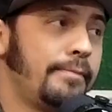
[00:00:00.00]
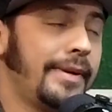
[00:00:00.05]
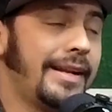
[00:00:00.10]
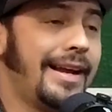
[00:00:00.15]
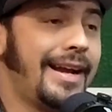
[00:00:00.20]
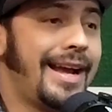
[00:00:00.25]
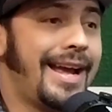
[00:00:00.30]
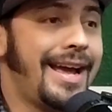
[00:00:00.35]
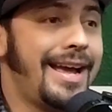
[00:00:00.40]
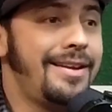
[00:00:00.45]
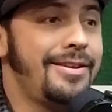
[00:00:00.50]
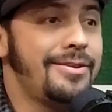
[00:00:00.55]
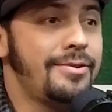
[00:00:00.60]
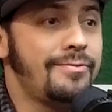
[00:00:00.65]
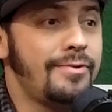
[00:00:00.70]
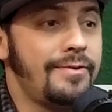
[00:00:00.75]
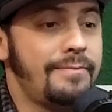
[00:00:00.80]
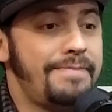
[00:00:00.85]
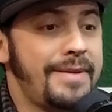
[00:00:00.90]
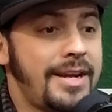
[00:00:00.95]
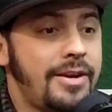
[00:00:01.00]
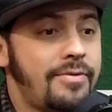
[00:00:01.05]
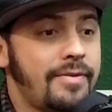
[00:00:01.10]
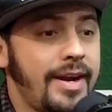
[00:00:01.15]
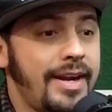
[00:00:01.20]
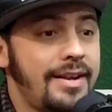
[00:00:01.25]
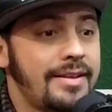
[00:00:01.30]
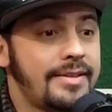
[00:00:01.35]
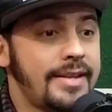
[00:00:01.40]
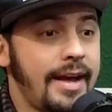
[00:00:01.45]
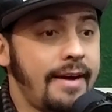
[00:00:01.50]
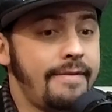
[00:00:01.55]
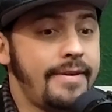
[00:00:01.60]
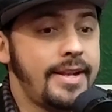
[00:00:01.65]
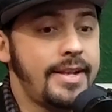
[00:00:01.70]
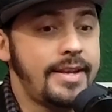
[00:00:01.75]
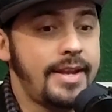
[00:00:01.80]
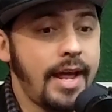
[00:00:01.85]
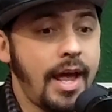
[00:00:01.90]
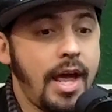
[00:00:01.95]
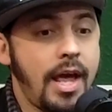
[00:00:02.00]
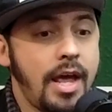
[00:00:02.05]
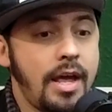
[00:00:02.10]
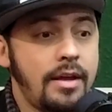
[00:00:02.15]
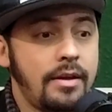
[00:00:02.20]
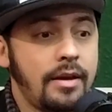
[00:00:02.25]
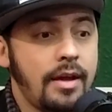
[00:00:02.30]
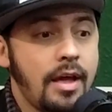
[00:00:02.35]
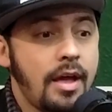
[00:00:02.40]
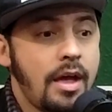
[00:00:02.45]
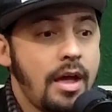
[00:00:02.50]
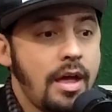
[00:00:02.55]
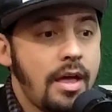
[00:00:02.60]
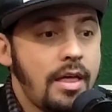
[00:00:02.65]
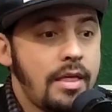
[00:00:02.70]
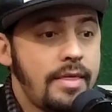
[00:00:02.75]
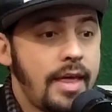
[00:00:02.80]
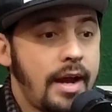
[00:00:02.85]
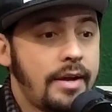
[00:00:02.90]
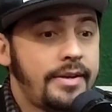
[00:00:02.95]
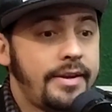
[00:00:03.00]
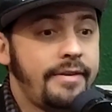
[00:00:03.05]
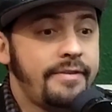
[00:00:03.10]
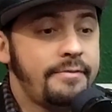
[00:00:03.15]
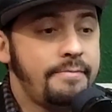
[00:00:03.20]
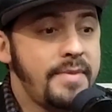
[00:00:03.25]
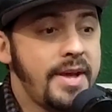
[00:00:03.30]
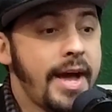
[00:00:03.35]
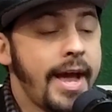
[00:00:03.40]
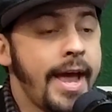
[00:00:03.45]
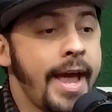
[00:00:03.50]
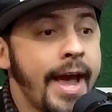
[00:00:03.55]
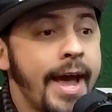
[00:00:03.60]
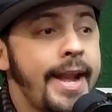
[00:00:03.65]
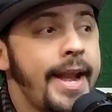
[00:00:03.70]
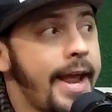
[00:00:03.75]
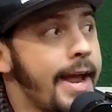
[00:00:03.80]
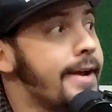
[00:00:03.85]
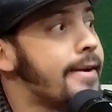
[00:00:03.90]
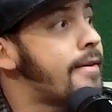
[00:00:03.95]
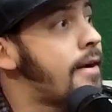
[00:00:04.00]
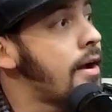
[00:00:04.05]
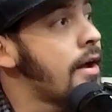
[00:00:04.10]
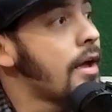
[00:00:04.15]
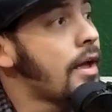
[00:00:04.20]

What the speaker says: be like, hey, you know what would be great? Let's have a day that gives me a headache.